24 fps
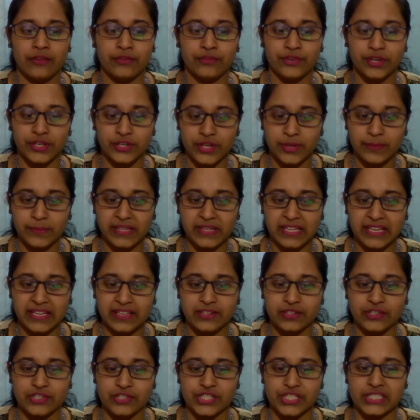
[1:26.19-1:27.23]
renewable
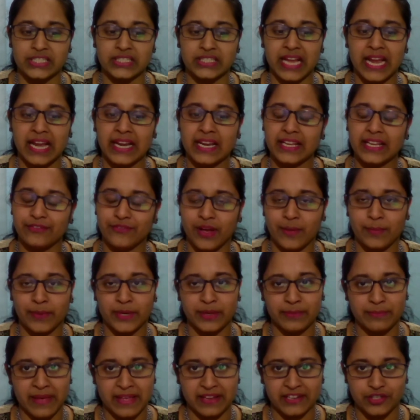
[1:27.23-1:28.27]
energy and
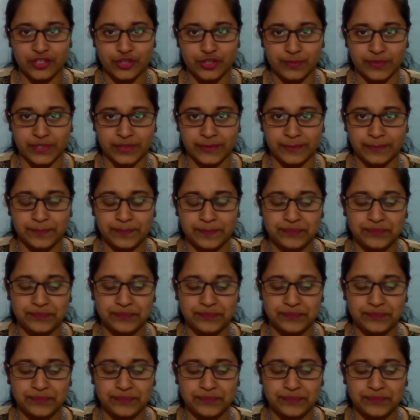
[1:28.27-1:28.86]
environment management.